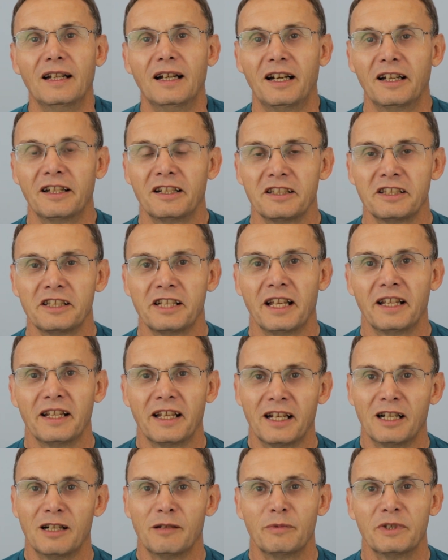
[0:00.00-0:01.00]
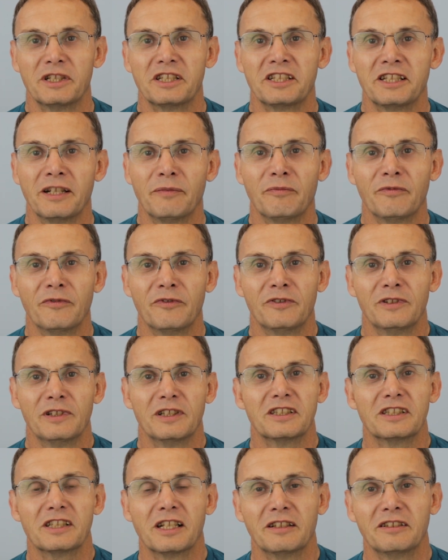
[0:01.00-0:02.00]
And I set that up at 7
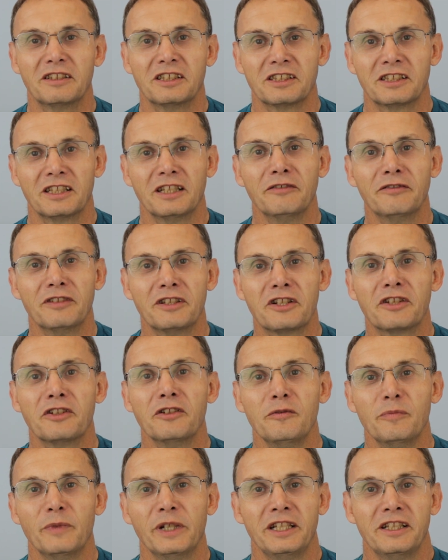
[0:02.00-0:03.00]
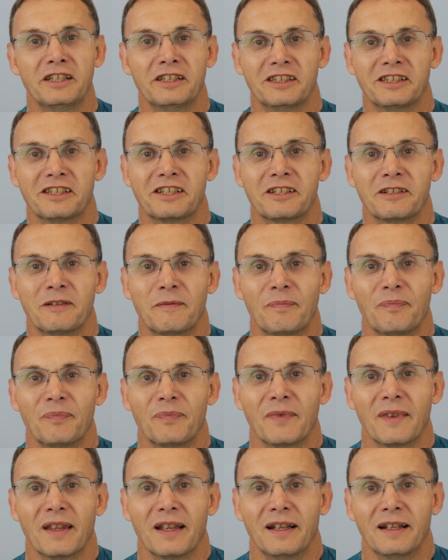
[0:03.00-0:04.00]
foot, so just over 2 meters,
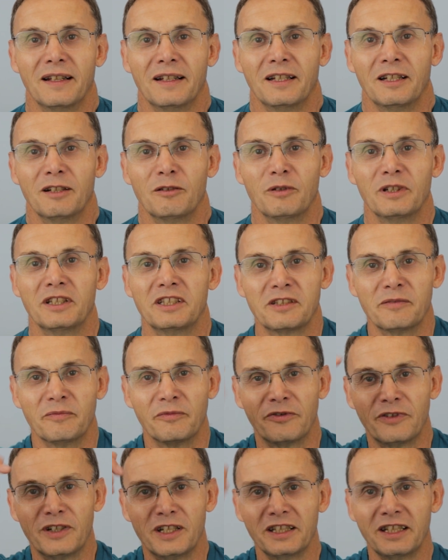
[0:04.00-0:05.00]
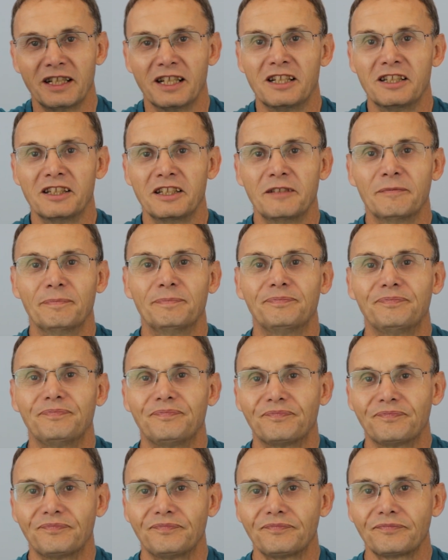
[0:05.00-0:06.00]
with some fine line,
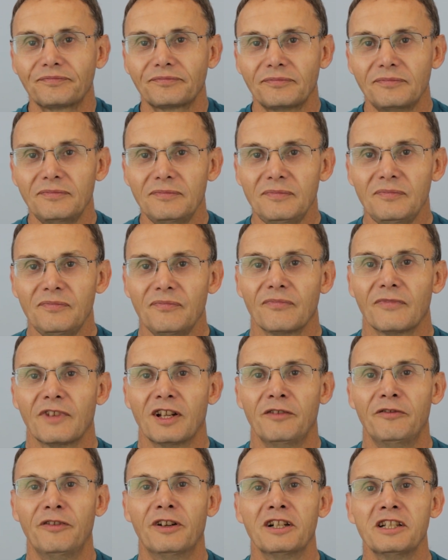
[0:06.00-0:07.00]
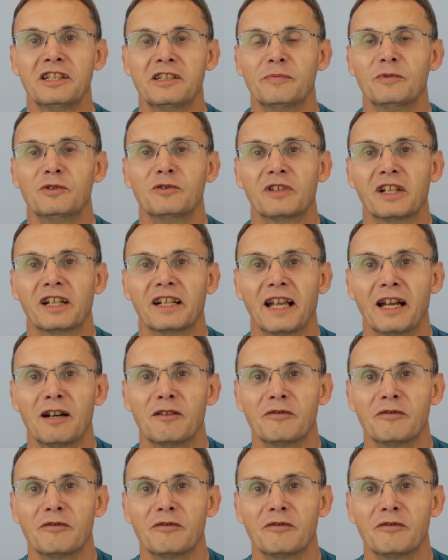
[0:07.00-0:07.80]
a very small canal